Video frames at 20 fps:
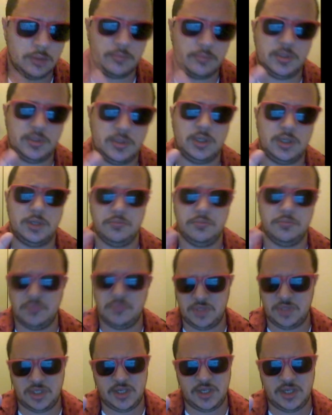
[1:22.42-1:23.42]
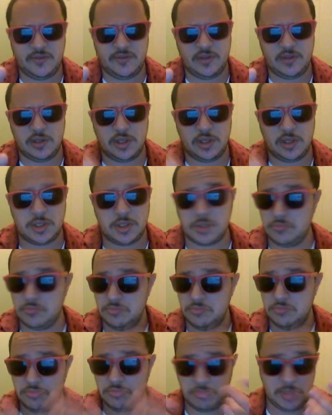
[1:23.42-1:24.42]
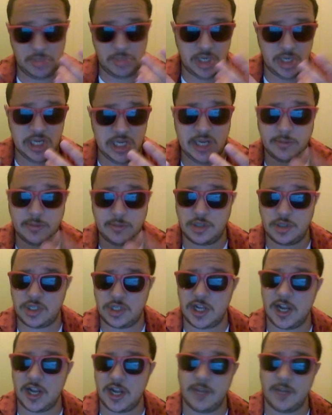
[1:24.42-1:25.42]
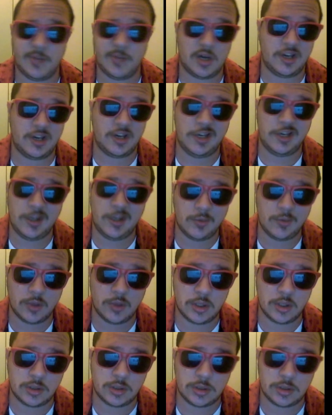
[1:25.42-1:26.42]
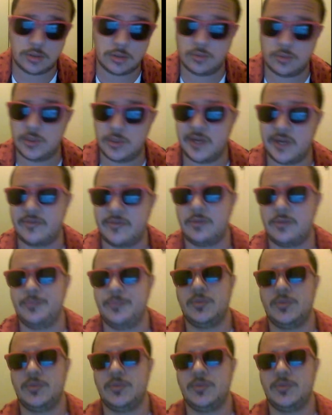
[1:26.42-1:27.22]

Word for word: But, nevertheless, I would talk about it anyway, so whatever.